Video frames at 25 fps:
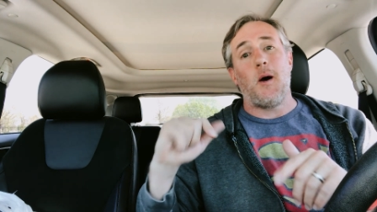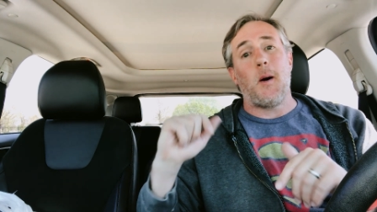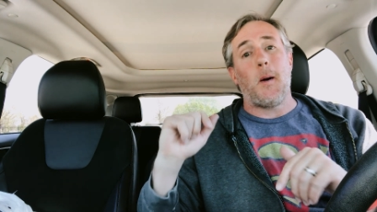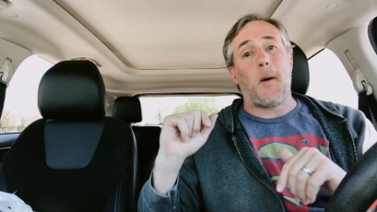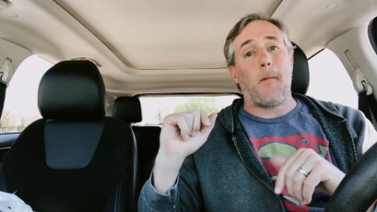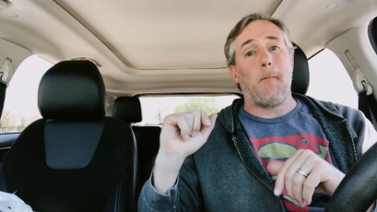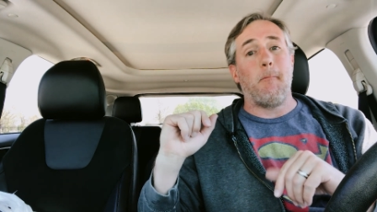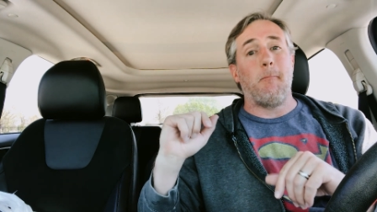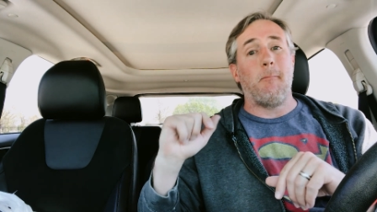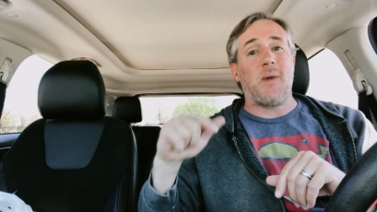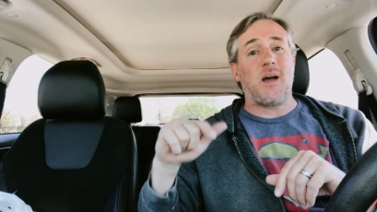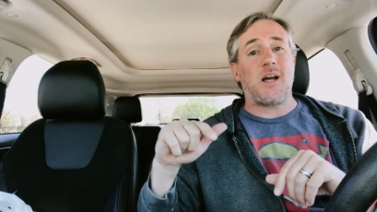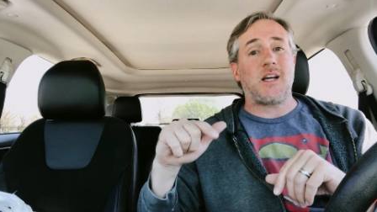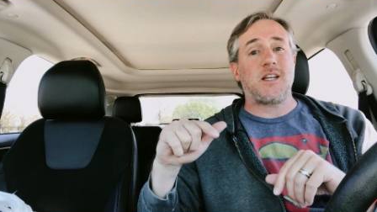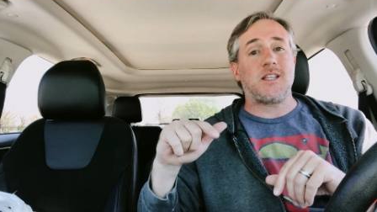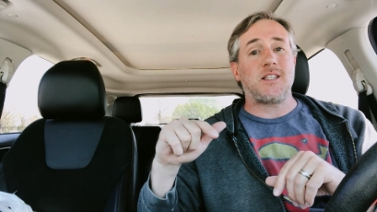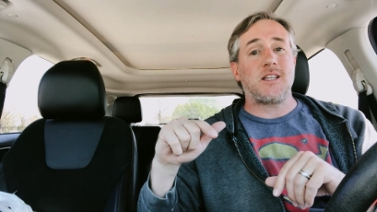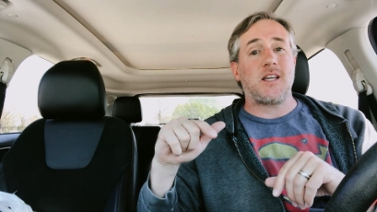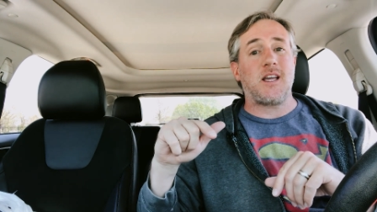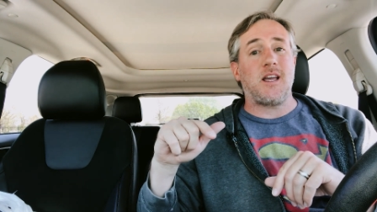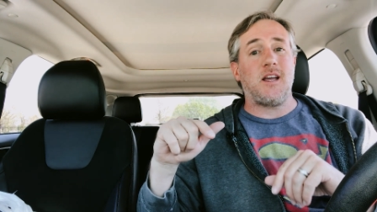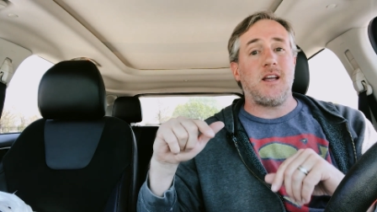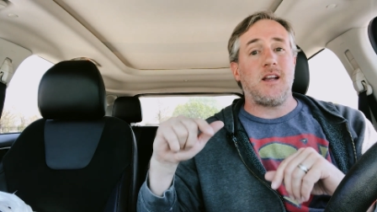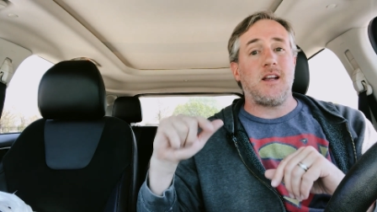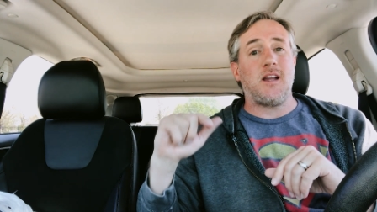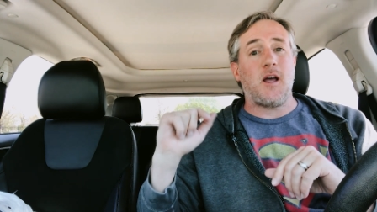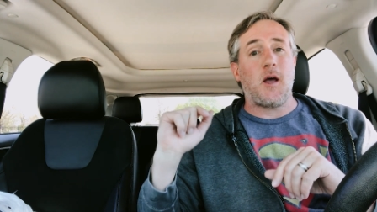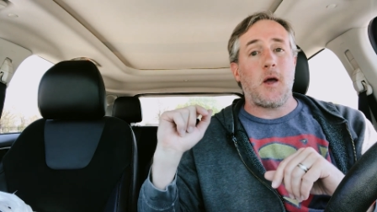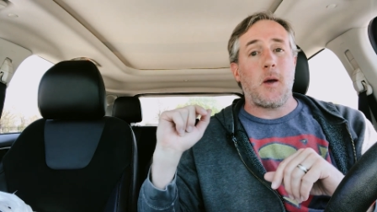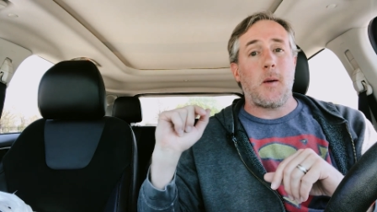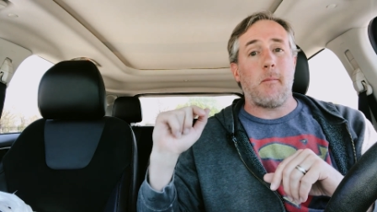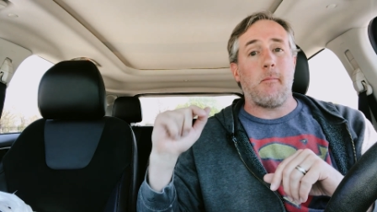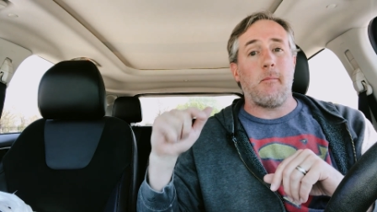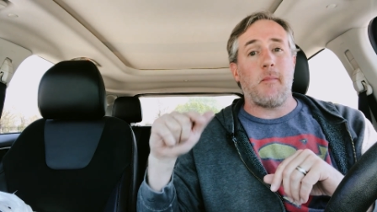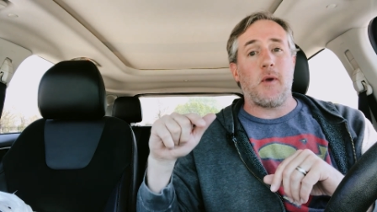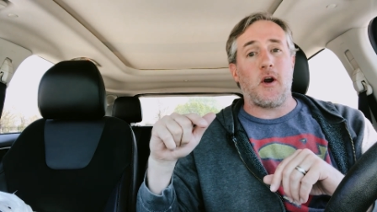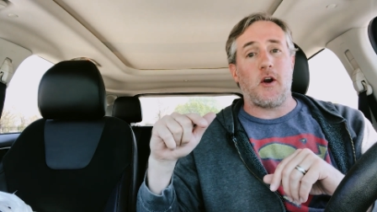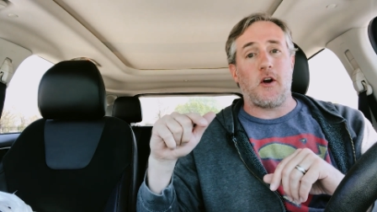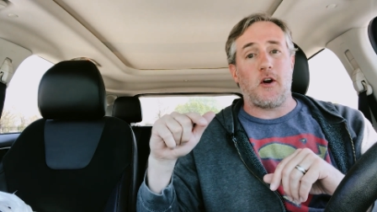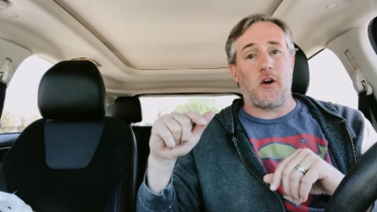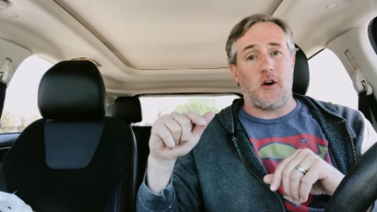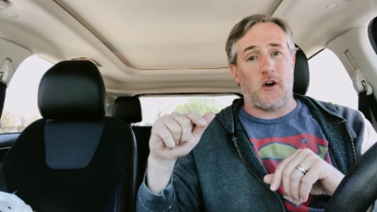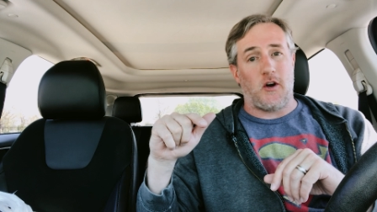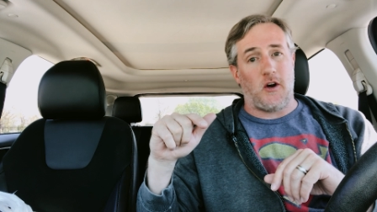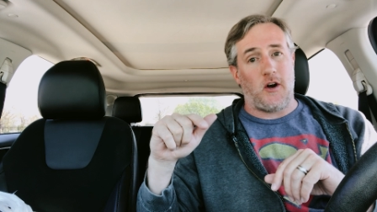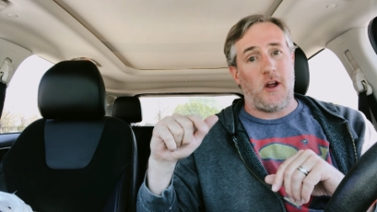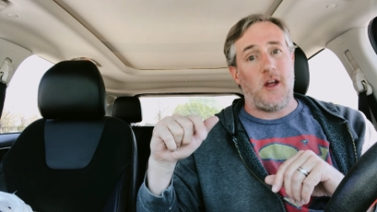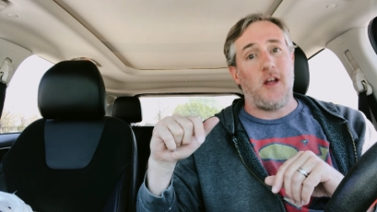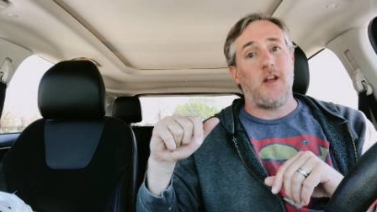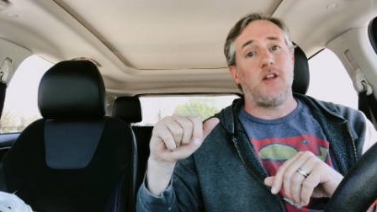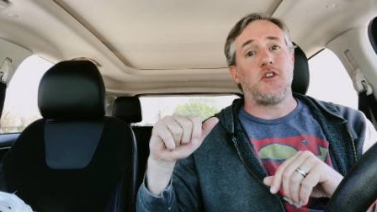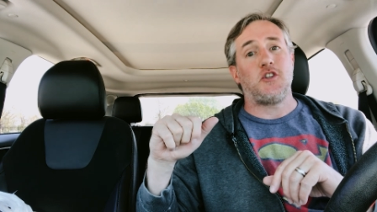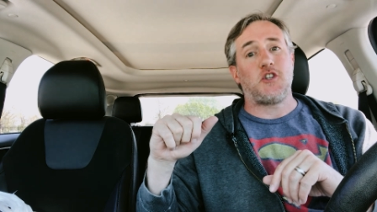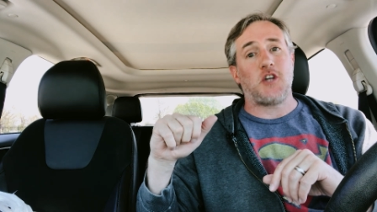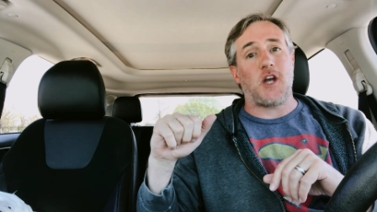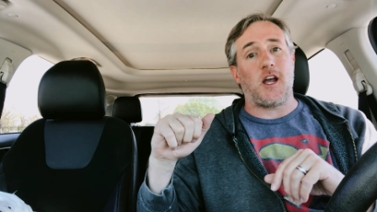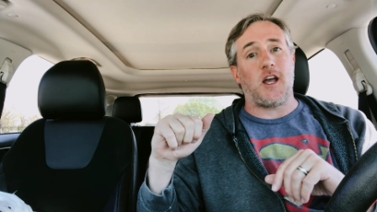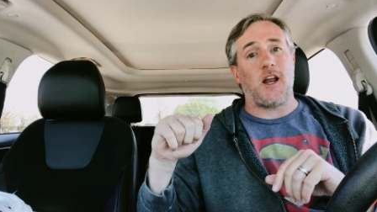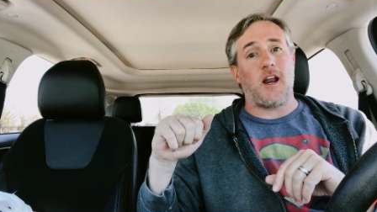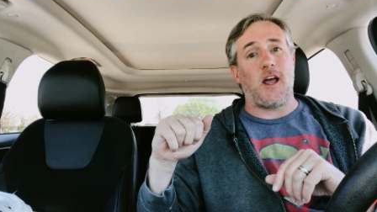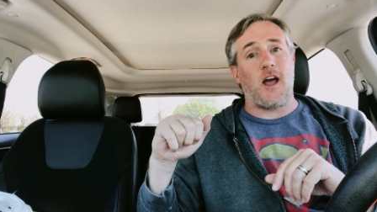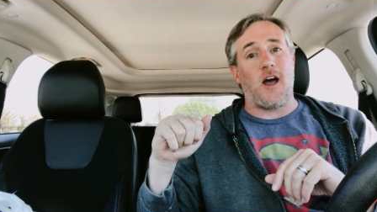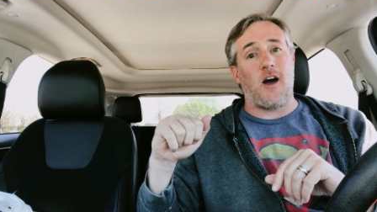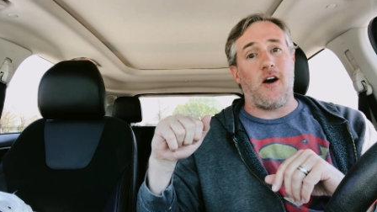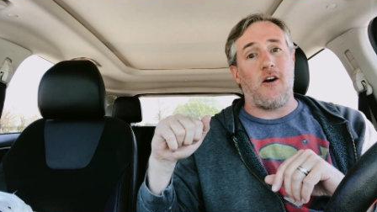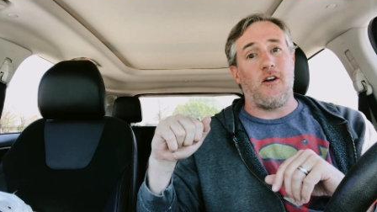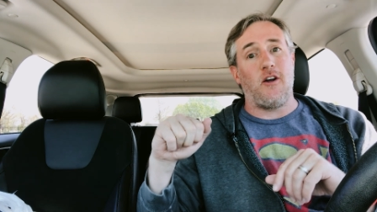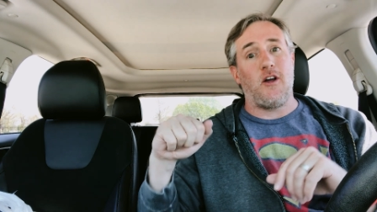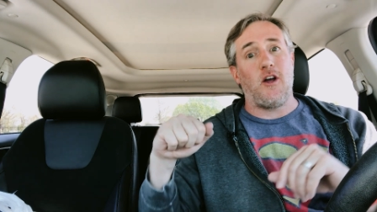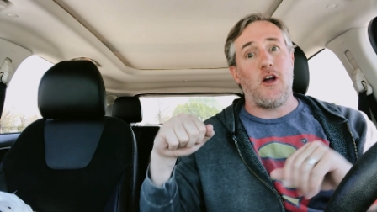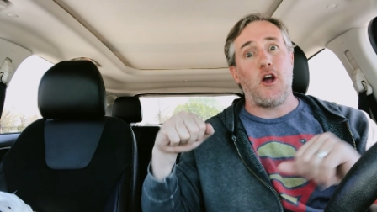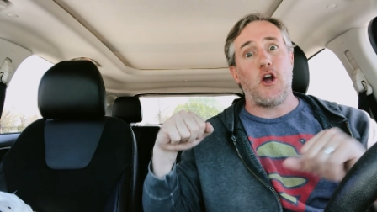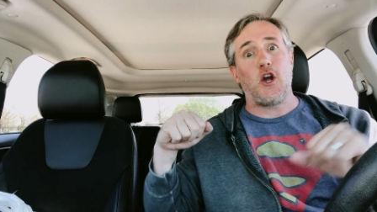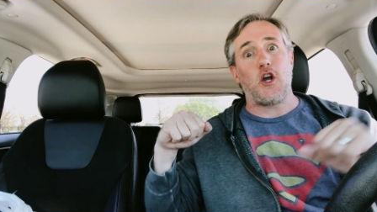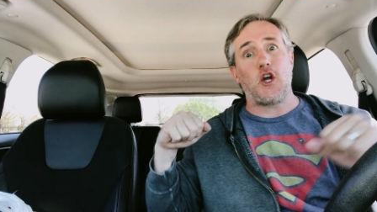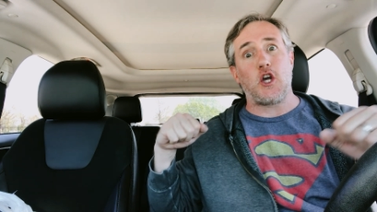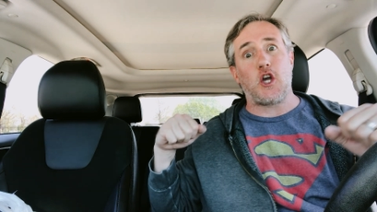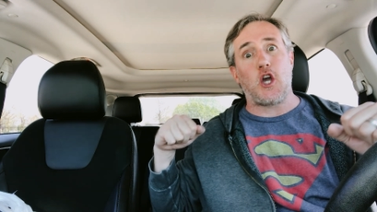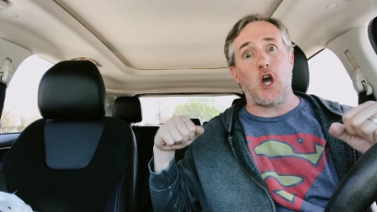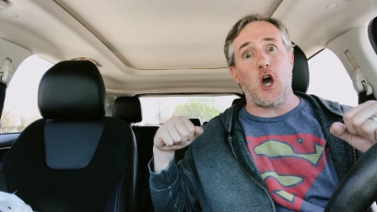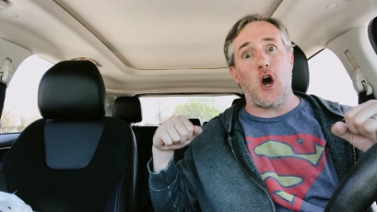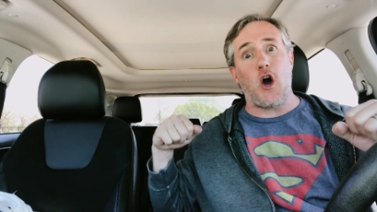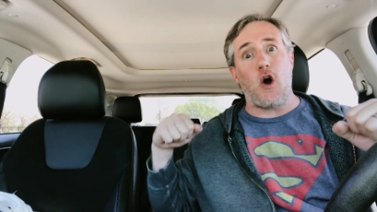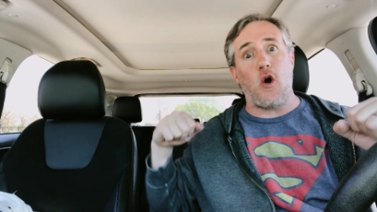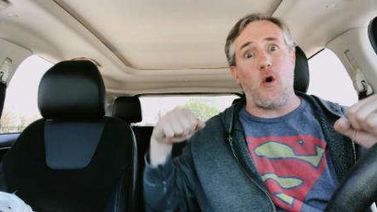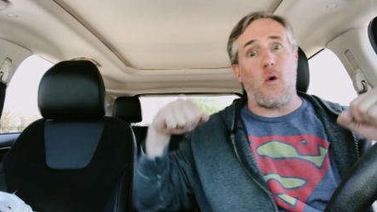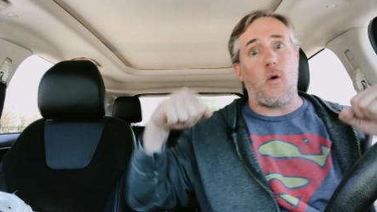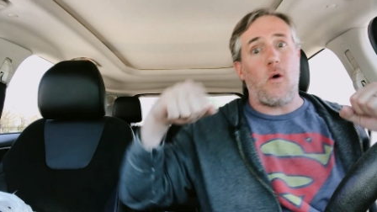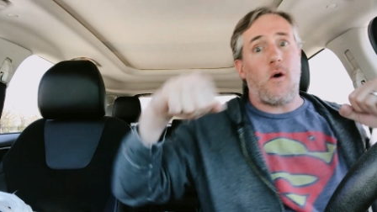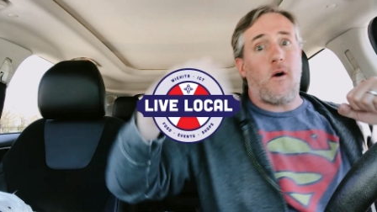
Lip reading: A Mexican burger. Check it out. Go!